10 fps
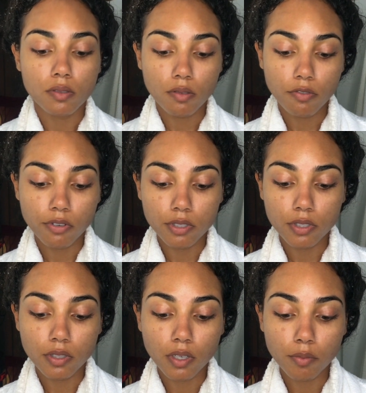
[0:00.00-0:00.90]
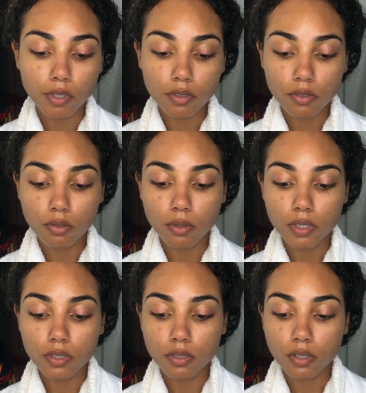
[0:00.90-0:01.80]
So the first thing that I'm gonna do
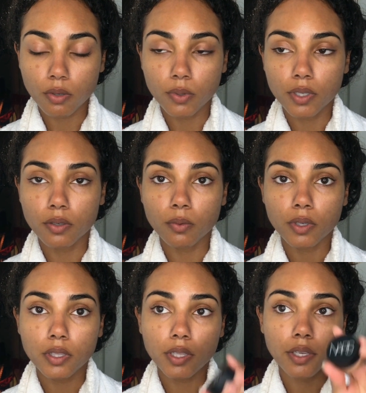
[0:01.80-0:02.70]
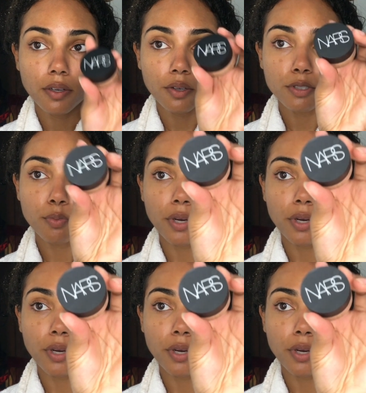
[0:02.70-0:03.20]
is just go in with a NARS